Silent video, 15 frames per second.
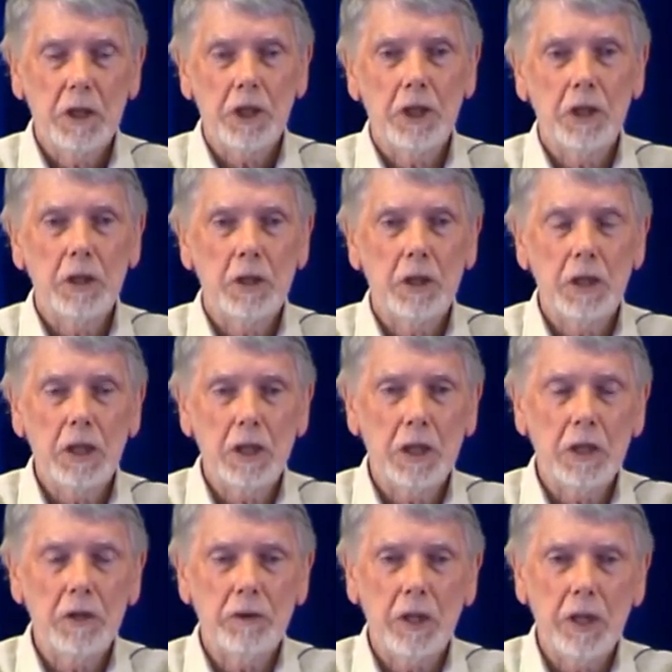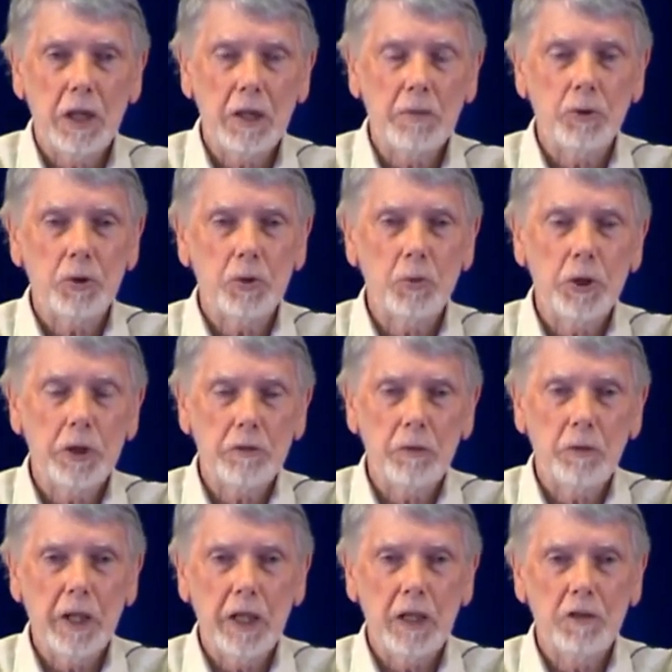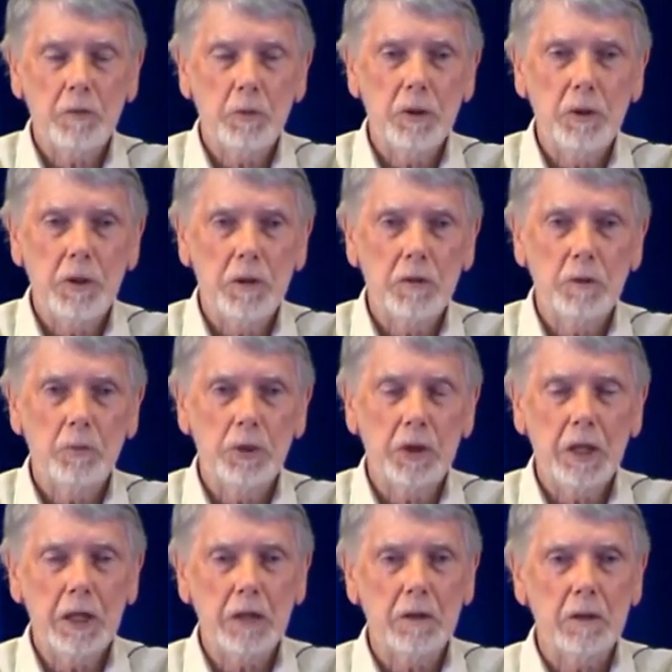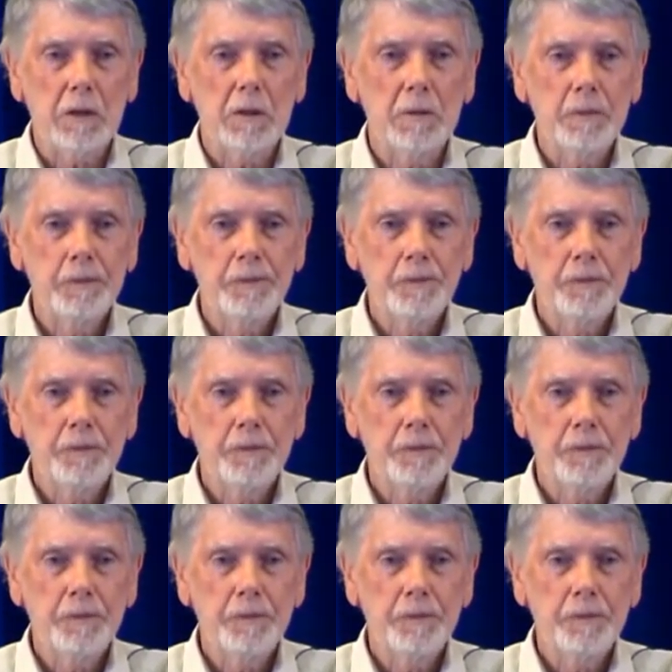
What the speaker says: the ego is then able to work from that experience and protect it.